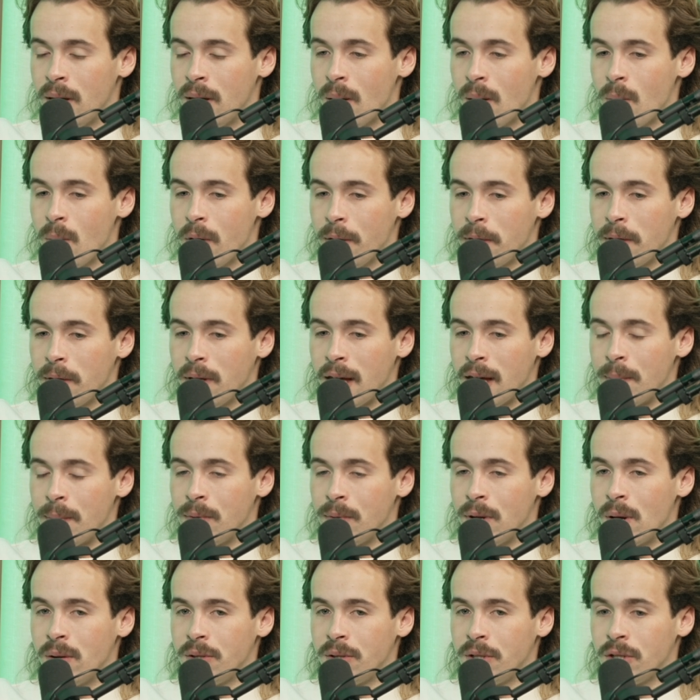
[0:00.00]
with
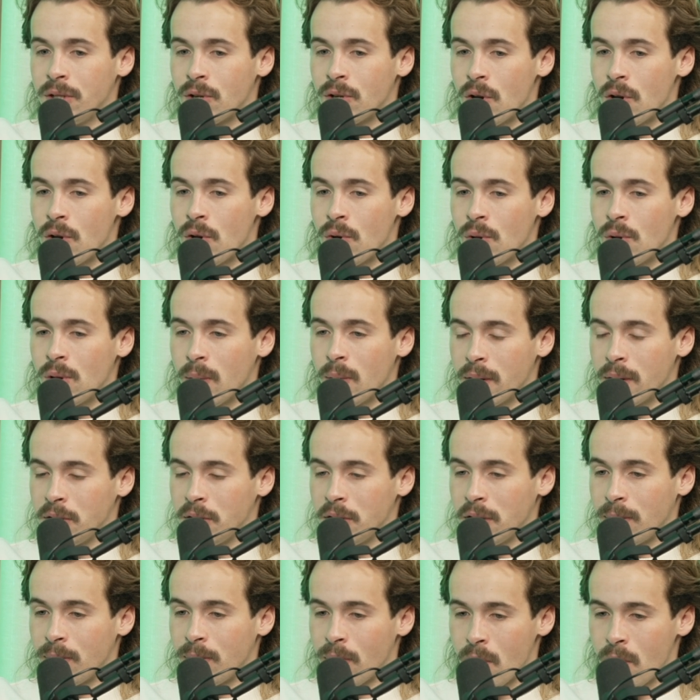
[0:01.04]
hypnosis or
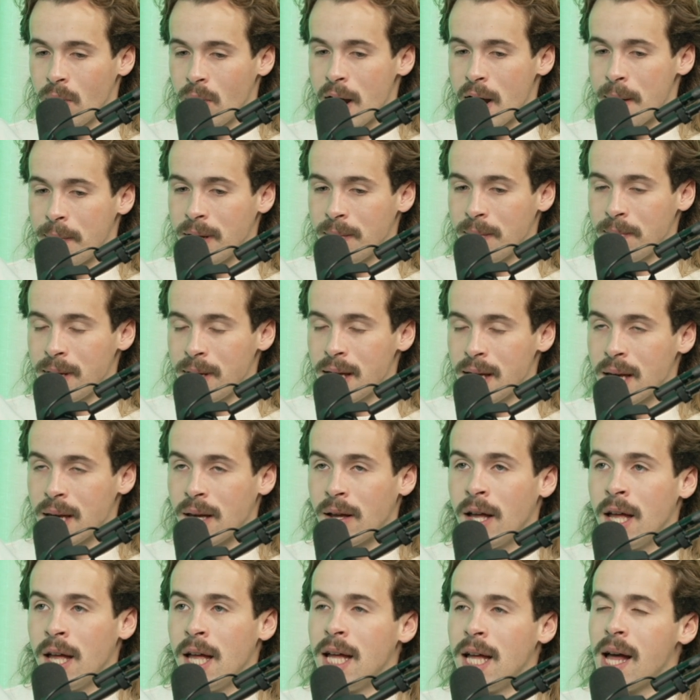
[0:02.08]
neurolinguistic programming being
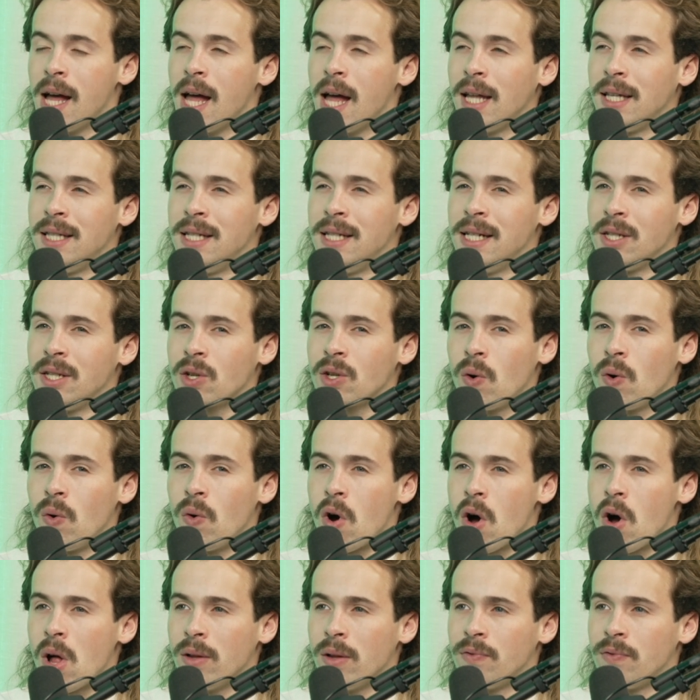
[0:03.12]
a
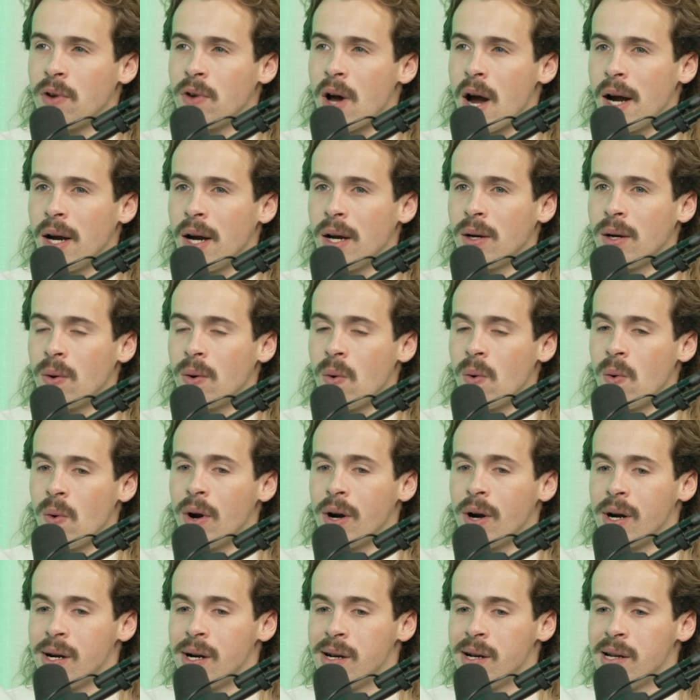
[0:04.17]
disqualifier
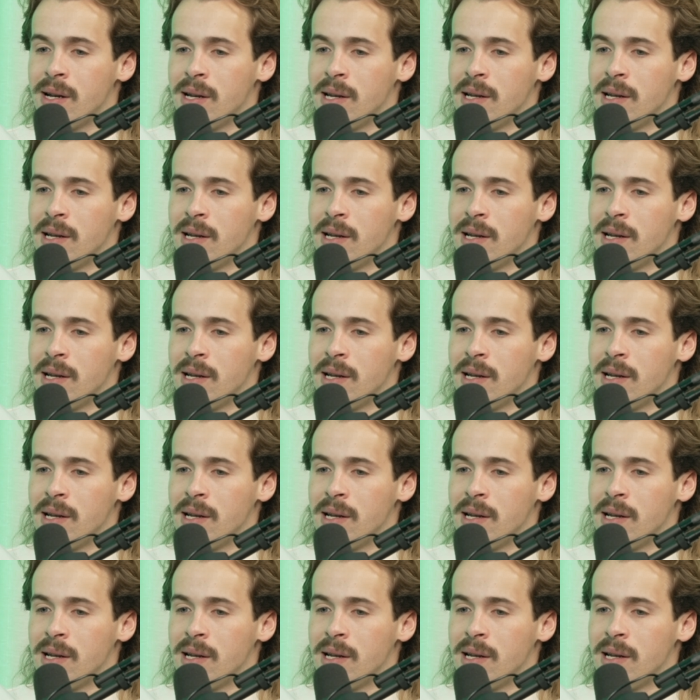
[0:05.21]
or